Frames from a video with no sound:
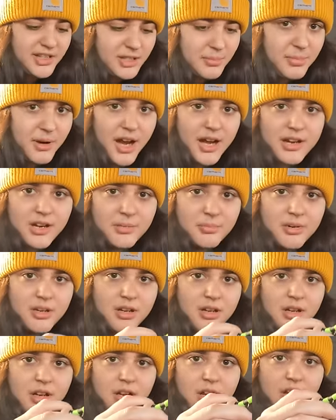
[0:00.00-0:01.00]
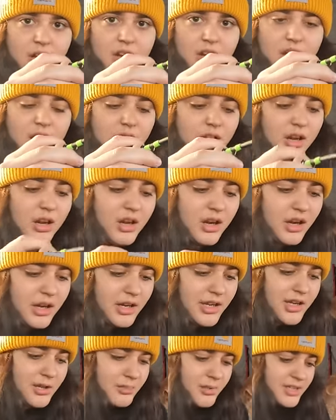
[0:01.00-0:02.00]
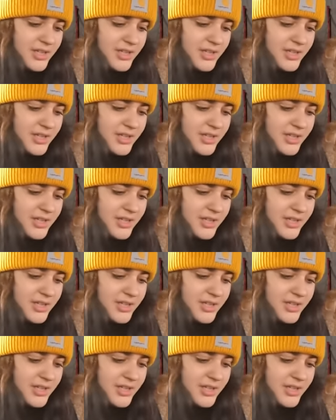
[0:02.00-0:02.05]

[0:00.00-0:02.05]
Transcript: hit the bottom. He